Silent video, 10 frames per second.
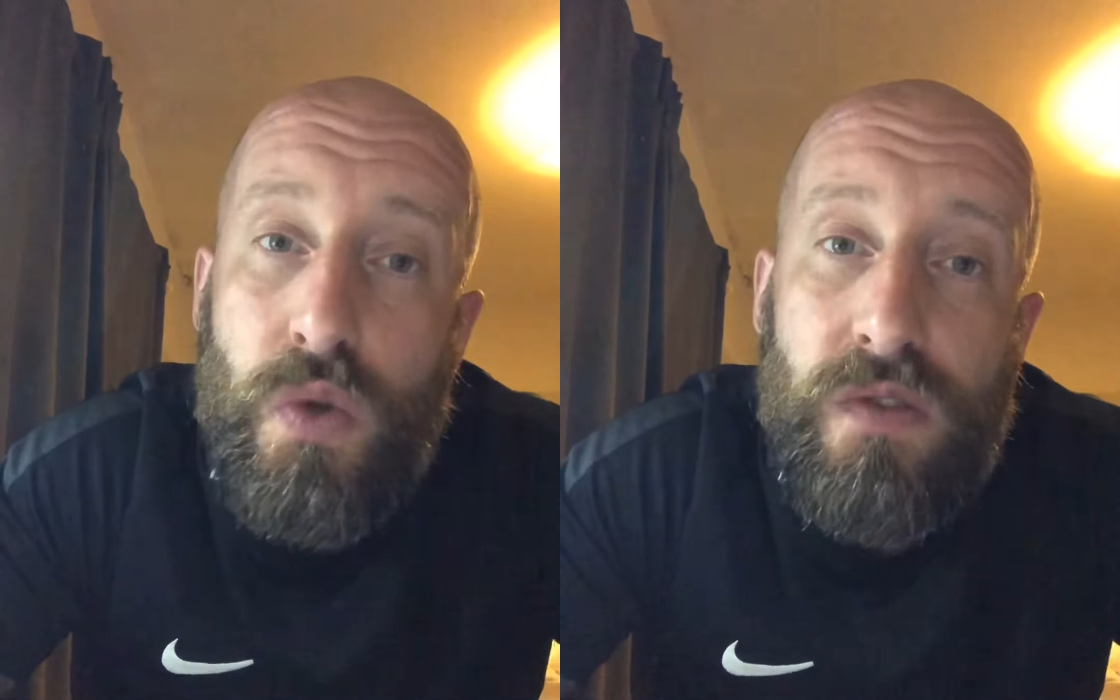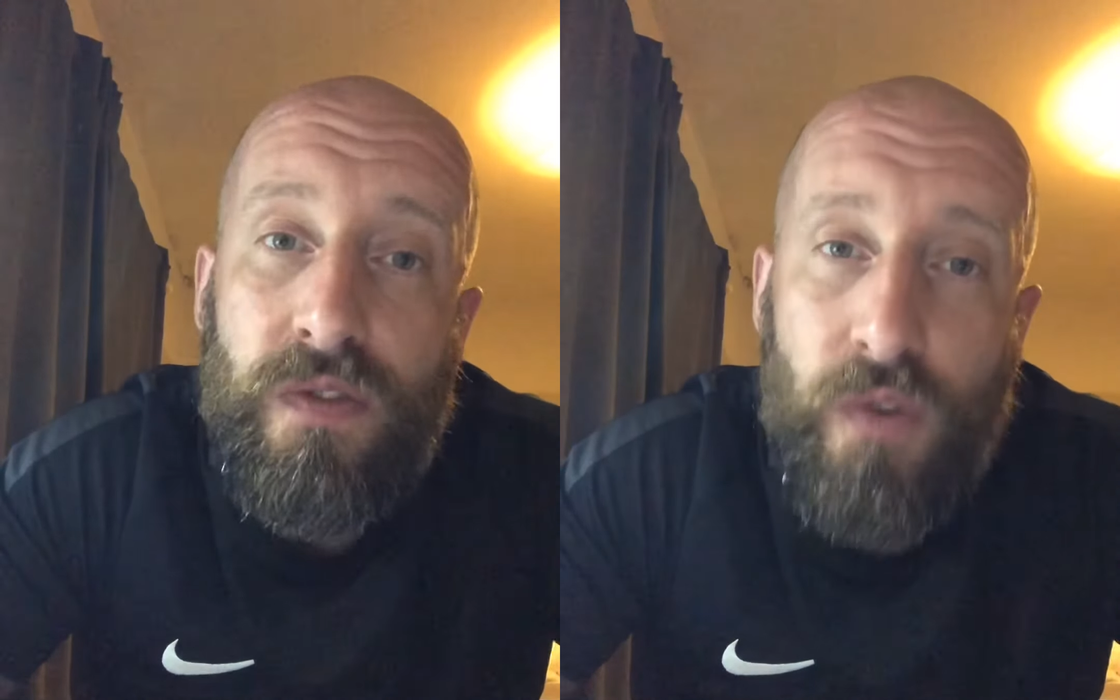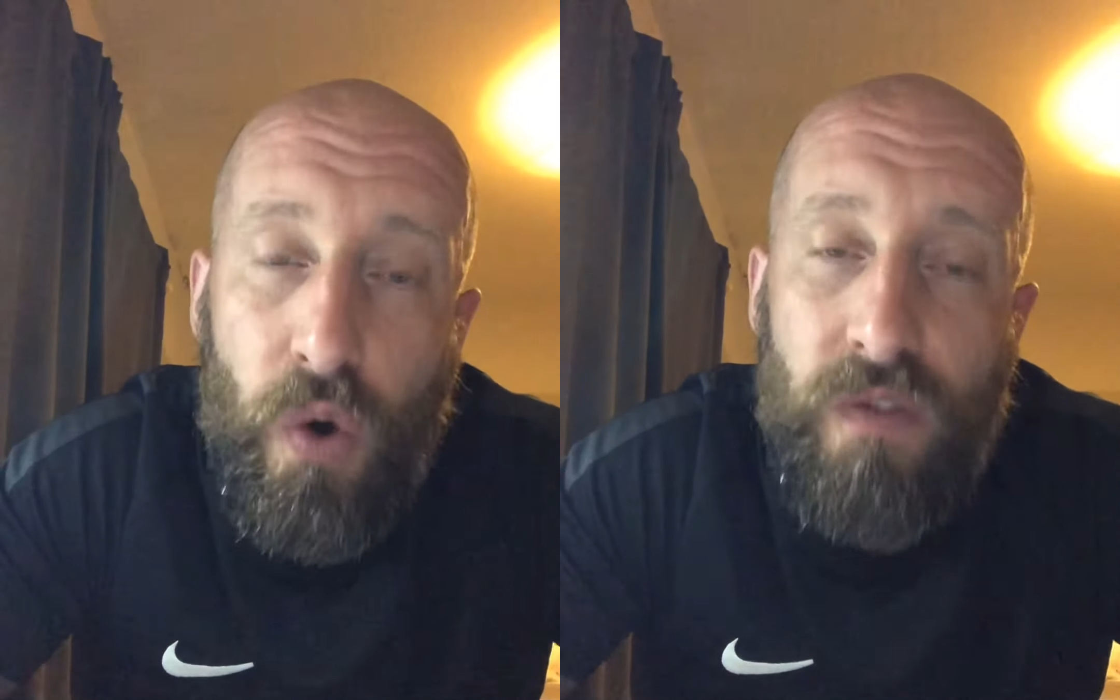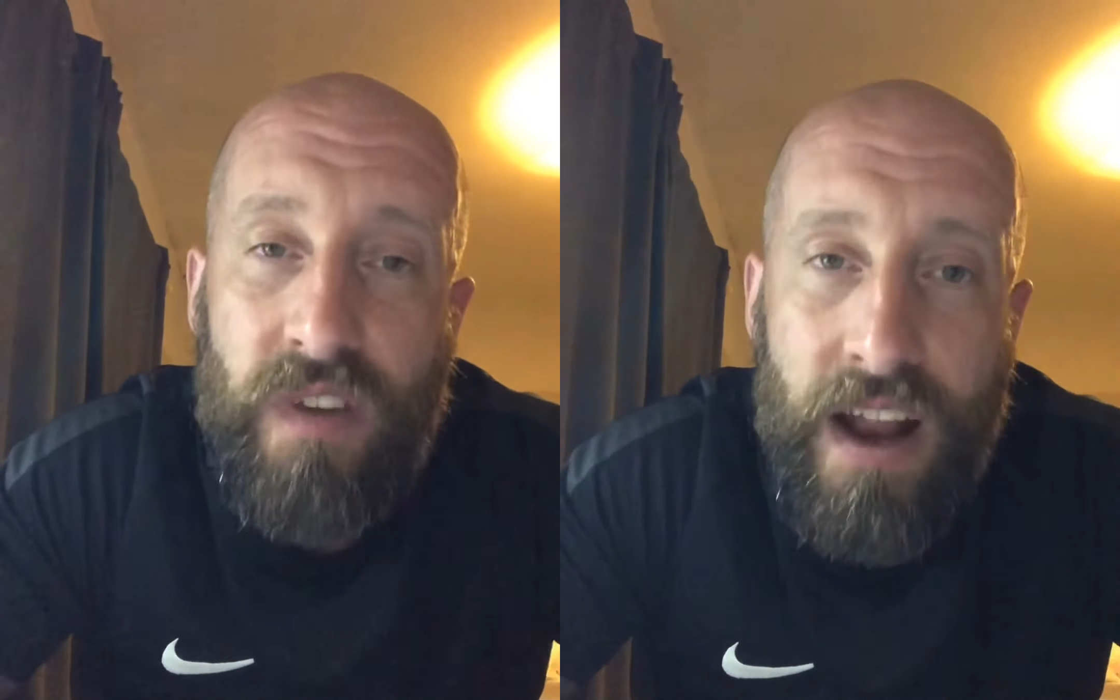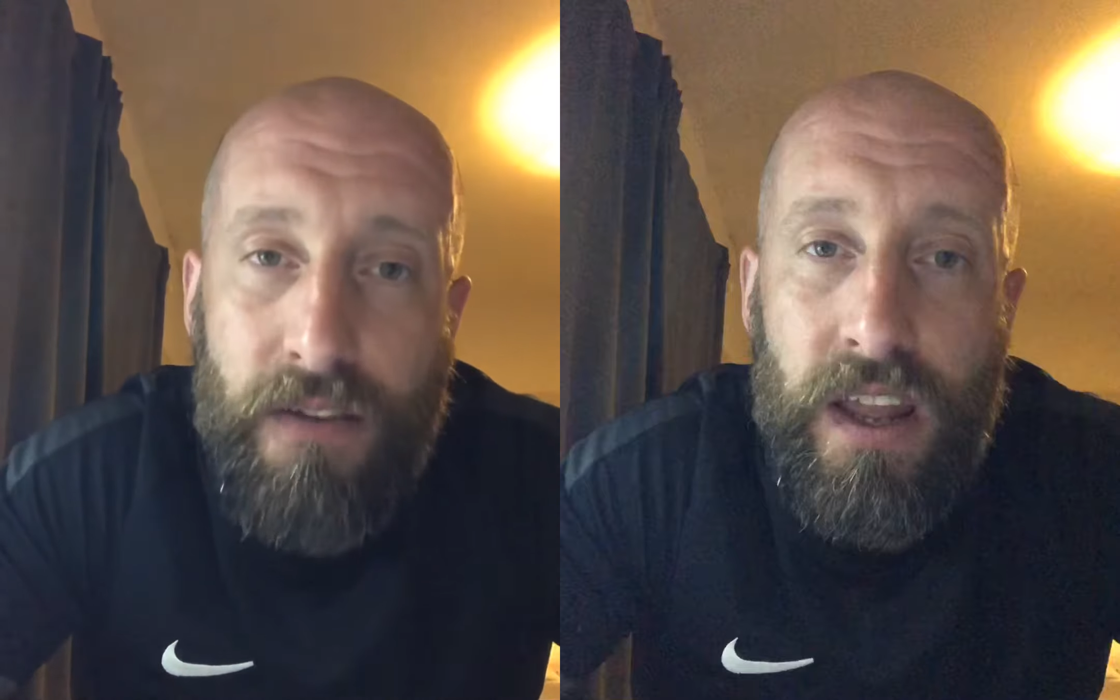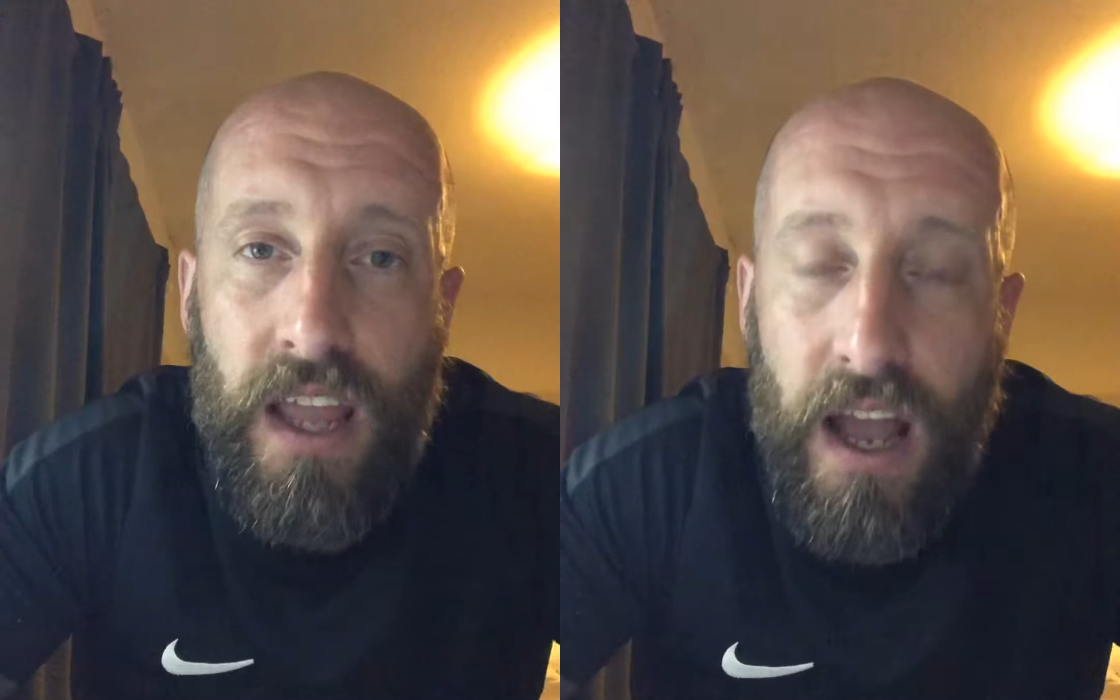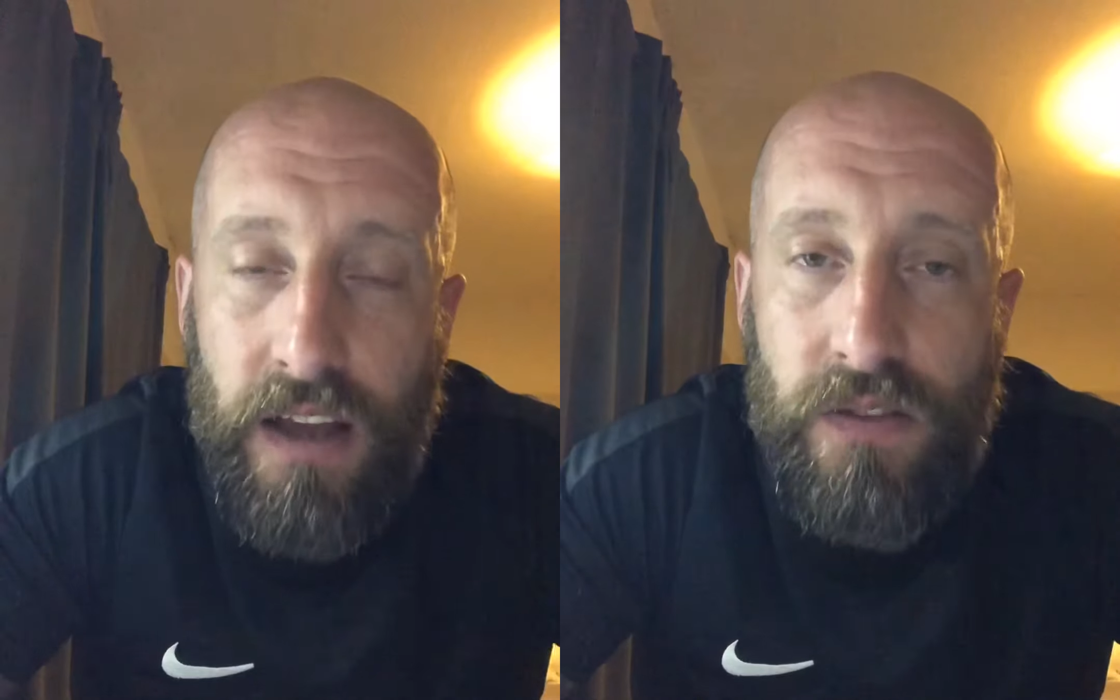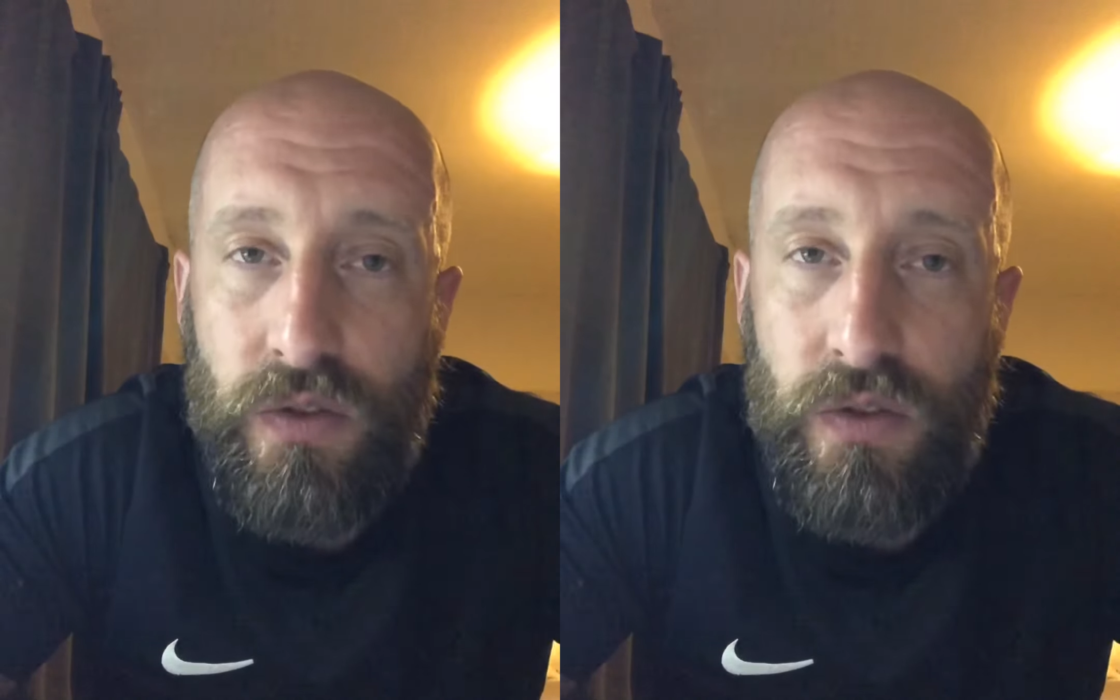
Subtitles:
to four varying heights.